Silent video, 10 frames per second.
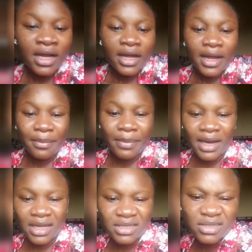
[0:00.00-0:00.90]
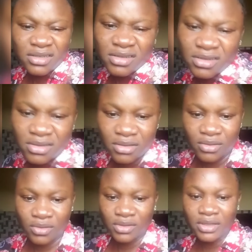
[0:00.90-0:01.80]
a balance
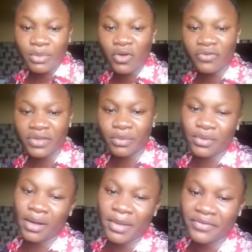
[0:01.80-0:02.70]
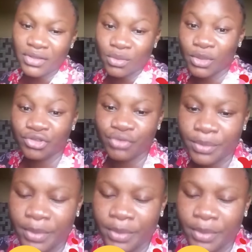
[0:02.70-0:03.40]
because I'm not comfortable. I'm having so much rib